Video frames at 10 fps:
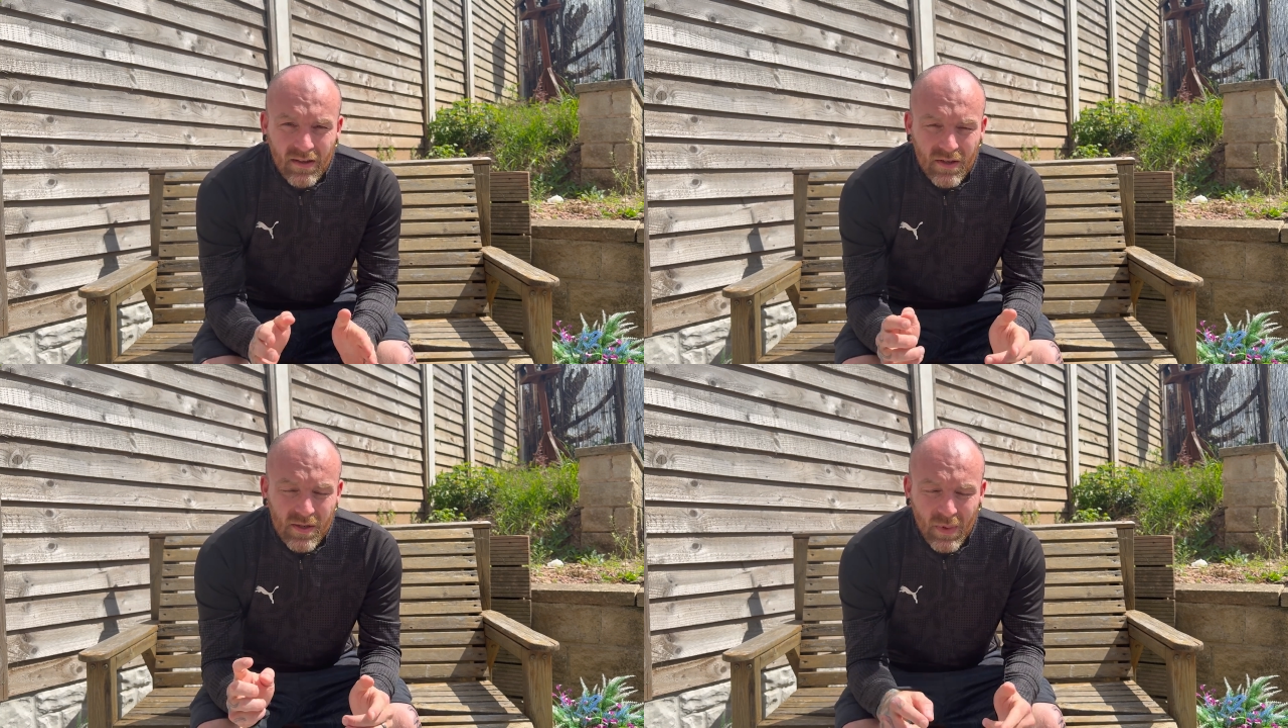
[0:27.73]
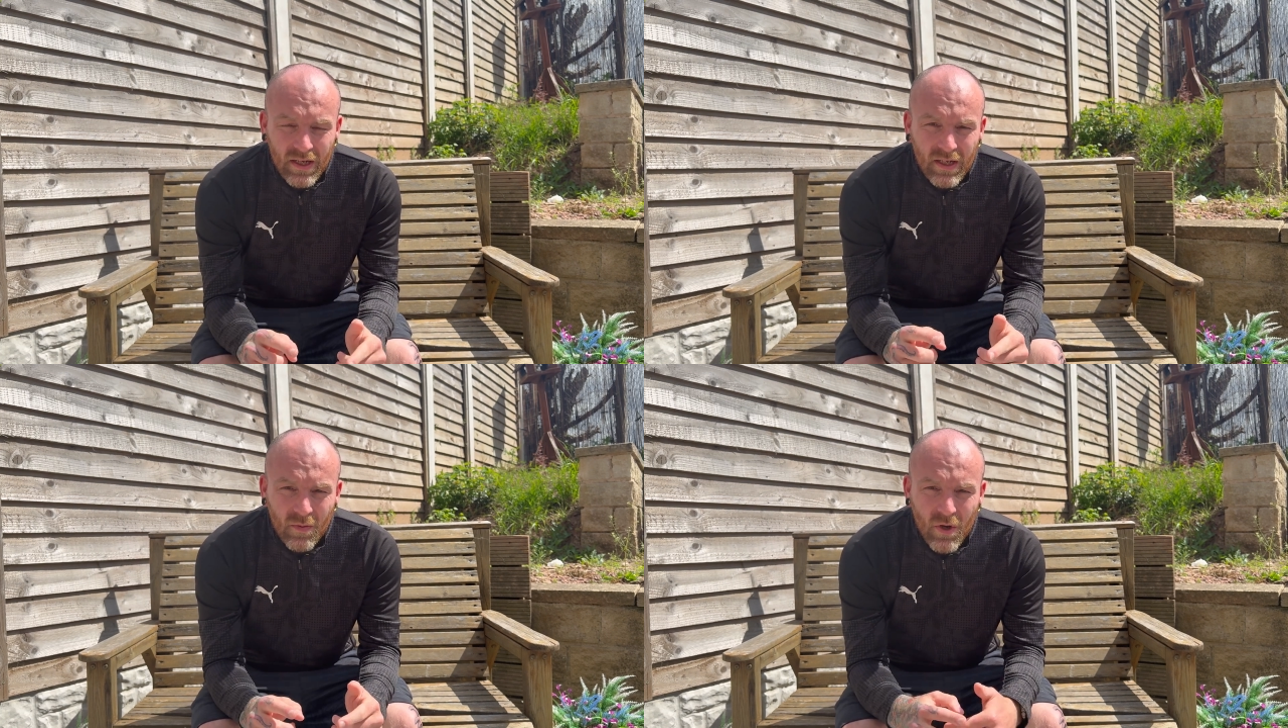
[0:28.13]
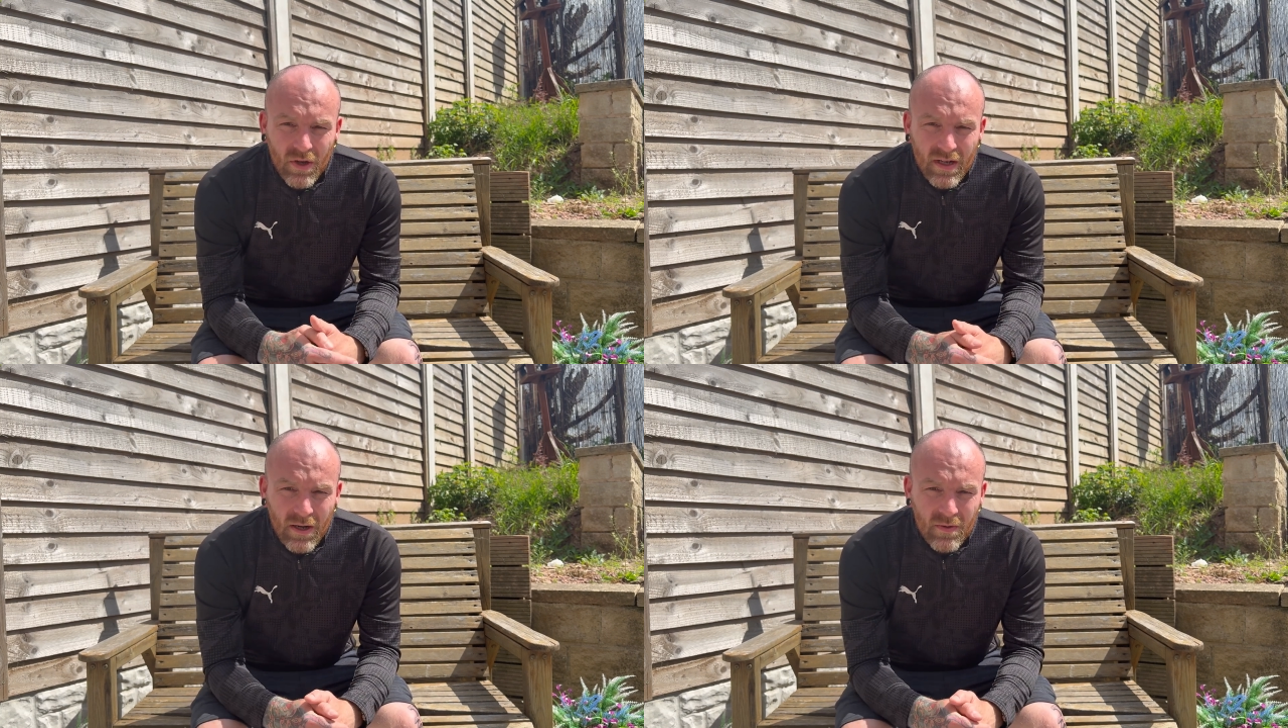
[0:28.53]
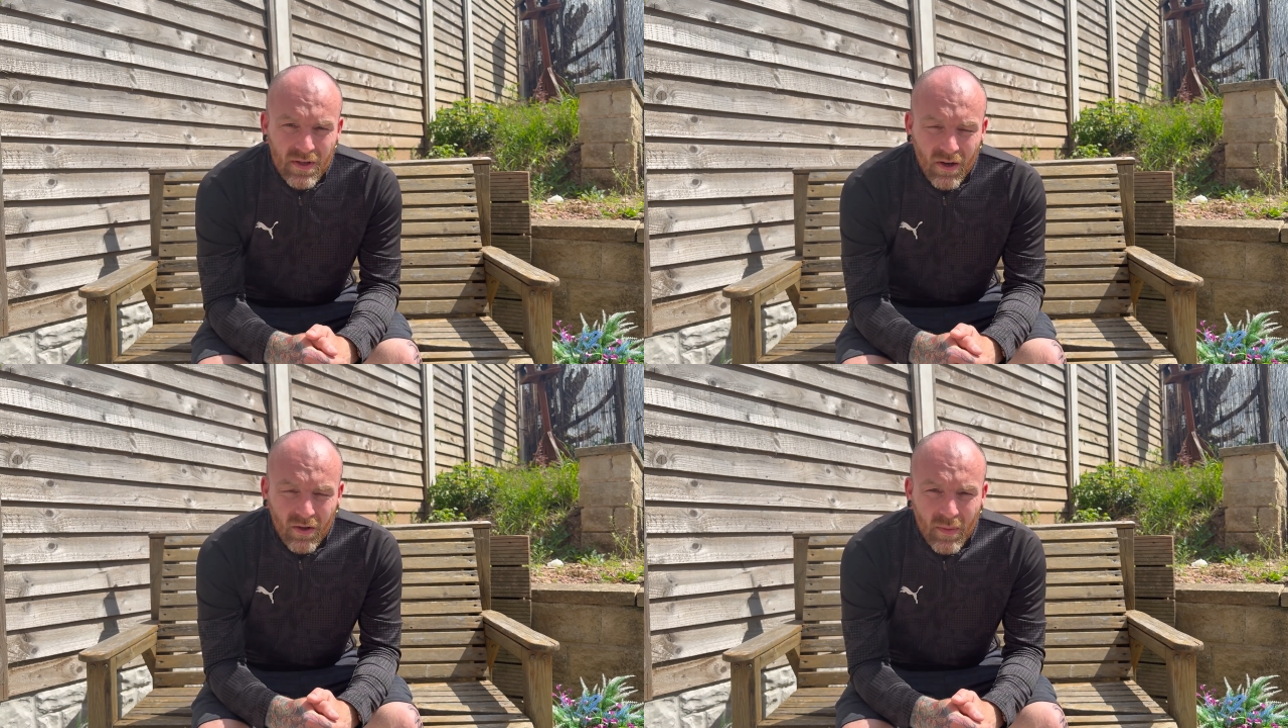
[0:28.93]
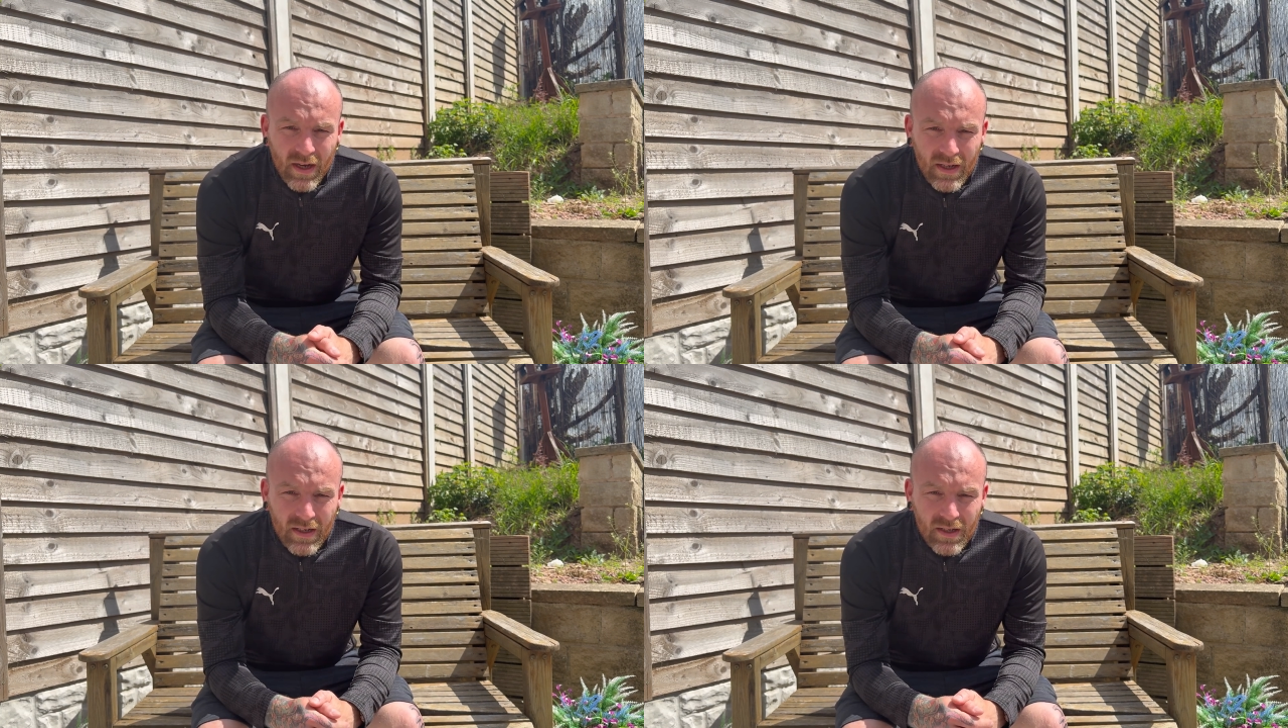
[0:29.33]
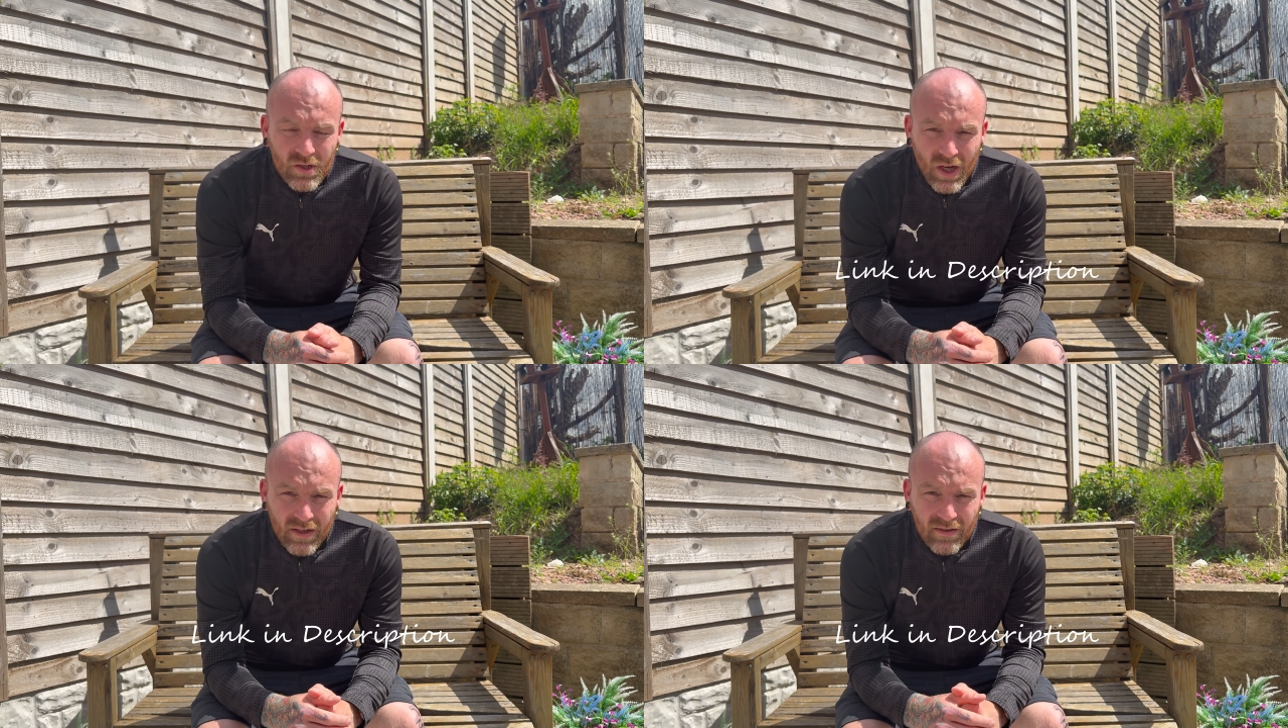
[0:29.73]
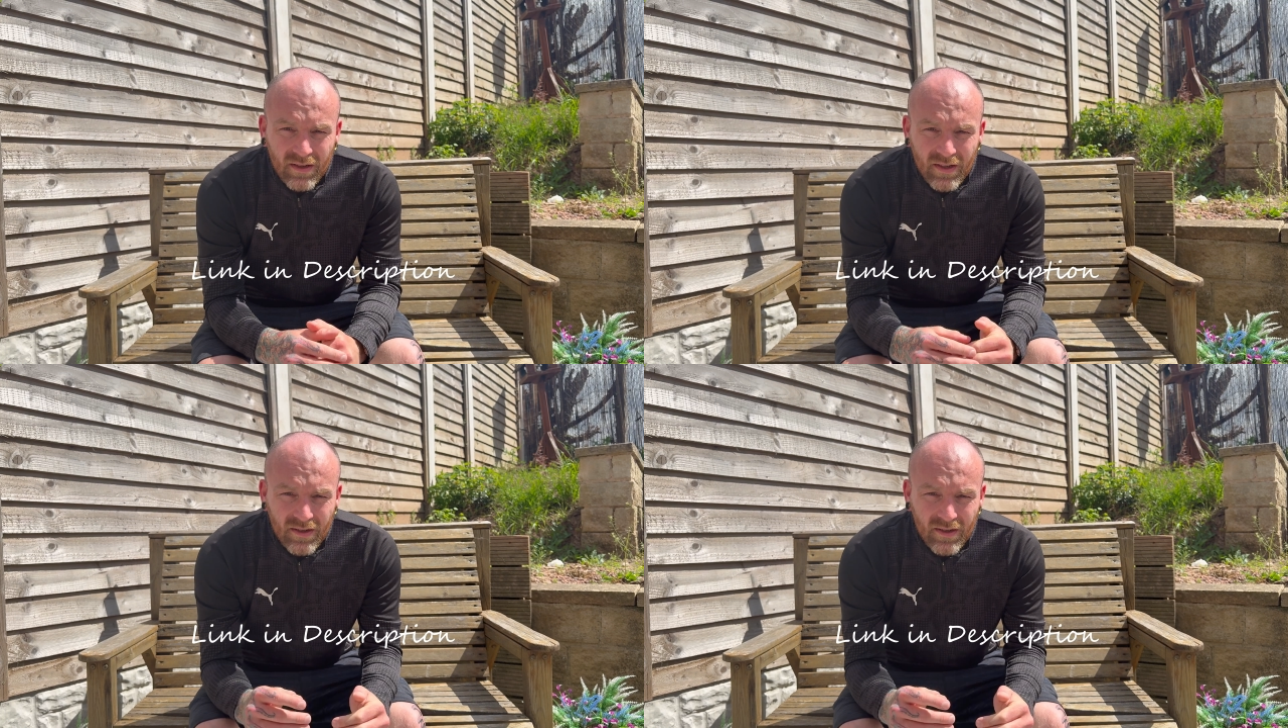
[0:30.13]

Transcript: There's plenty of workouts on my channel